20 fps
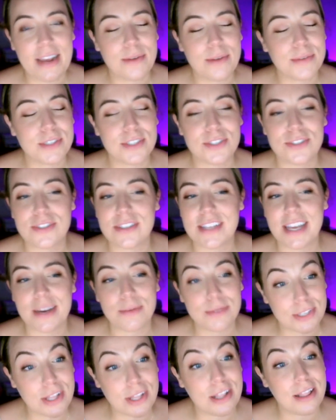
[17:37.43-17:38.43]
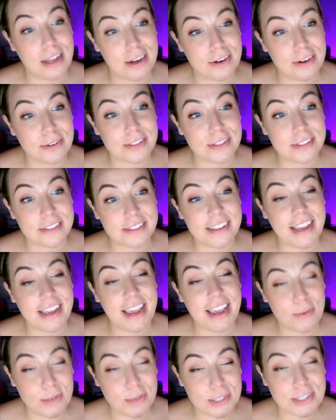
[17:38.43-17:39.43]
It was close.
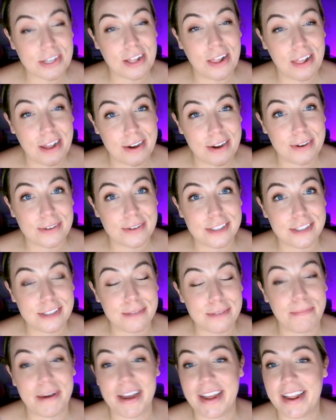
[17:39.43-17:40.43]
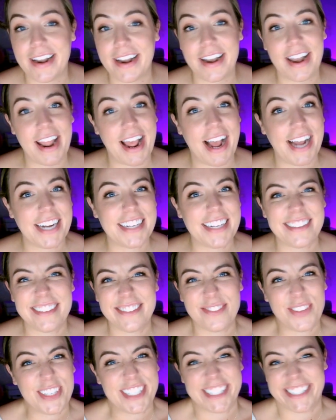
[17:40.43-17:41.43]
It was close, but we